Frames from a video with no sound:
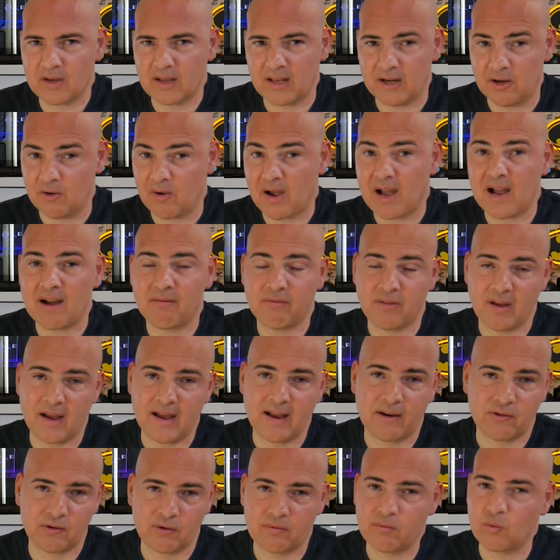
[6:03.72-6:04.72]
and you have that
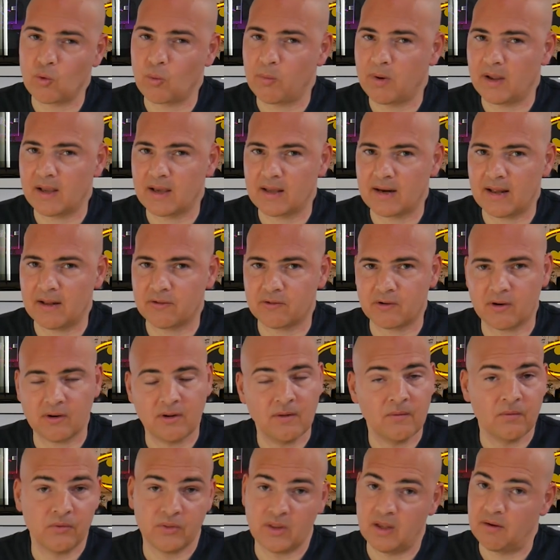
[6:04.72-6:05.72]
extra 4-pin connector,
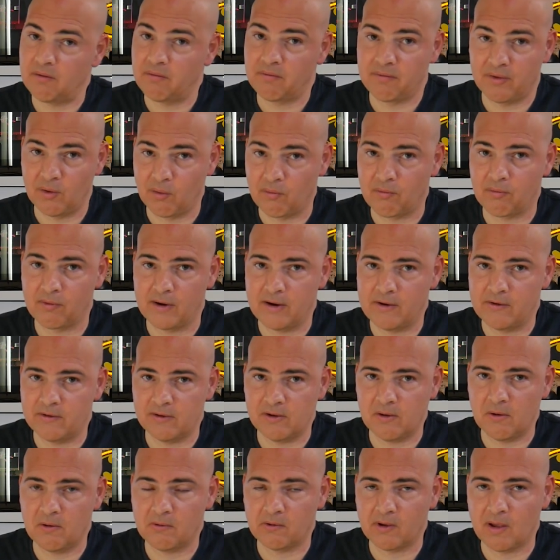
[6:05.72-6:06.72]
then feel free to
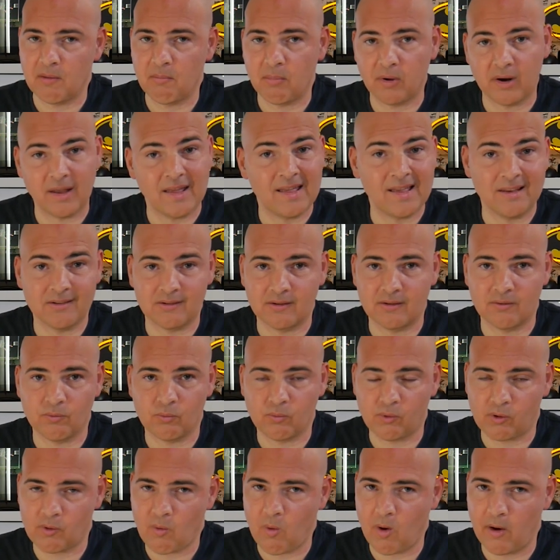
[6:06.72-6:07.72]
use it, but it isn't
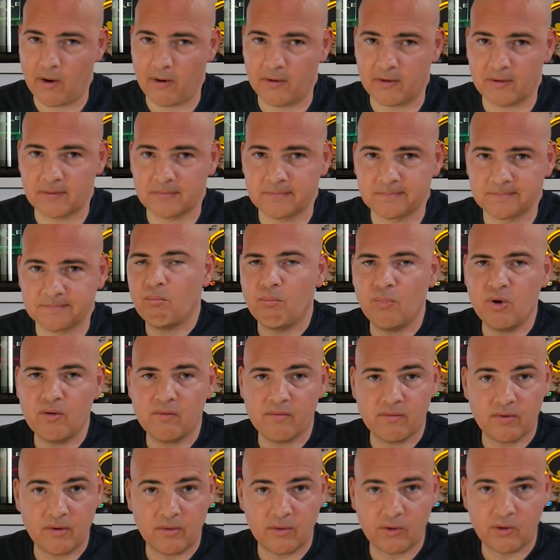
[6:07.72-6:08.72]
required. Moving
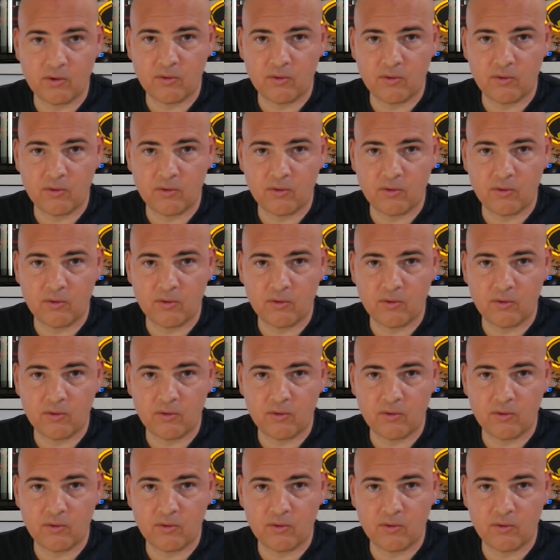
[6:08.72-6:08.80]
further